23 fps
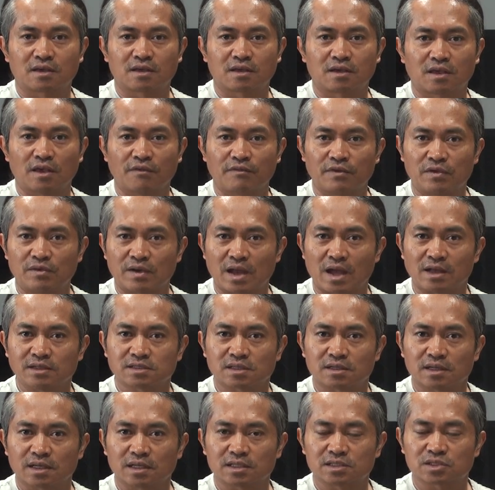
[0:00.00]
give you an
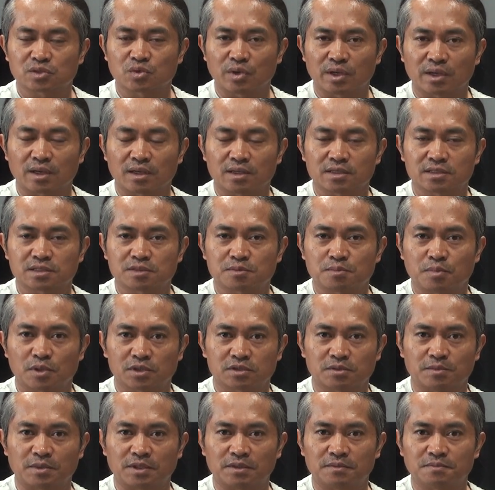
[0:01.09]
answer as quick as
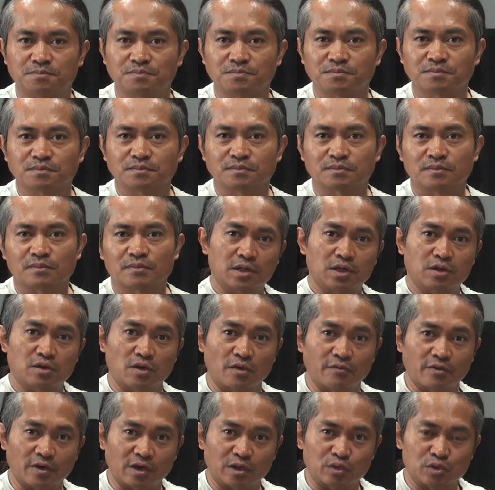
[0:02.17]
possible.
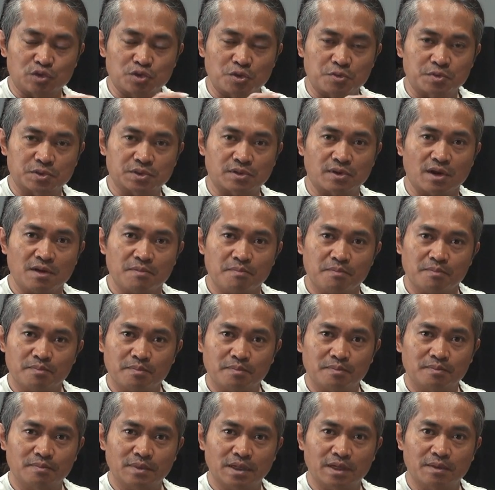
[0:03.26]
Don't forget to subscribe
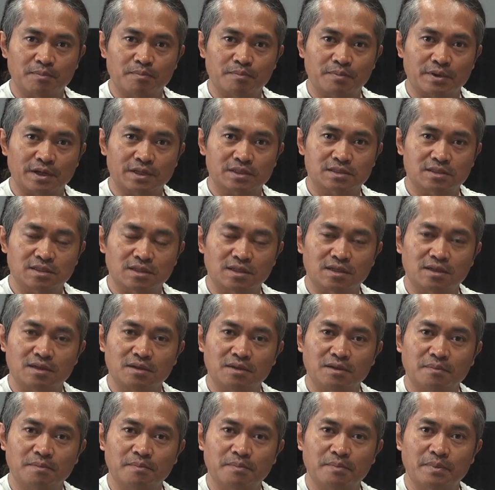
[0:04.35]
and press
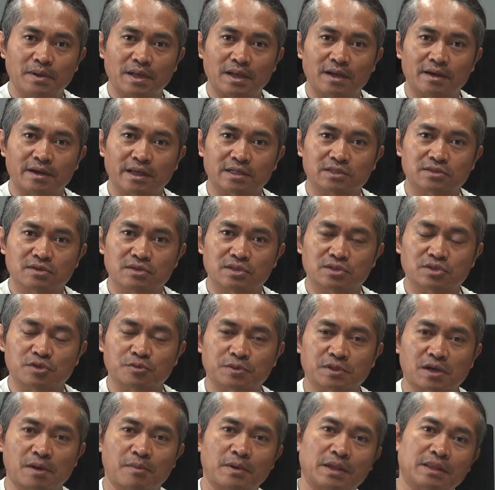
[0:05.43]
the bell next to the
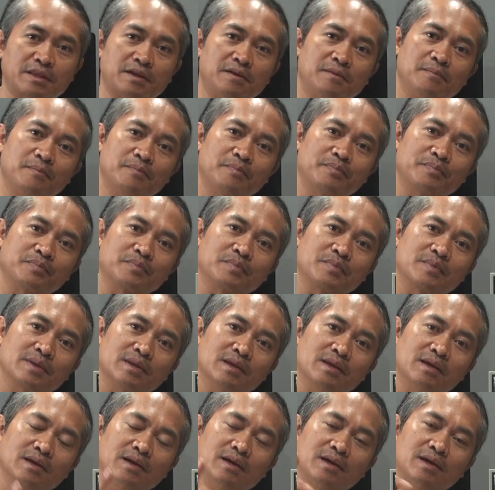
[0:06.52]
subscribe button.
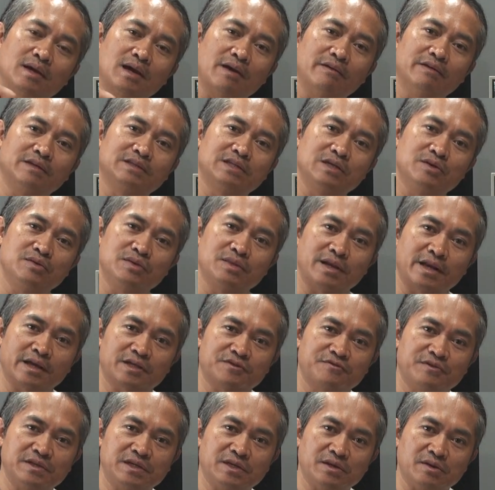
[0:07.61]
I will see you in the next
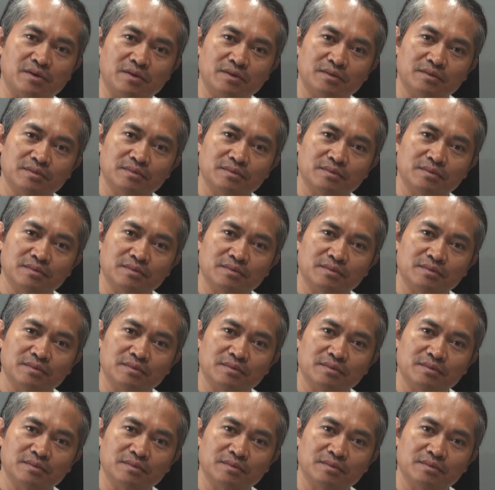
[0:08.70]
video.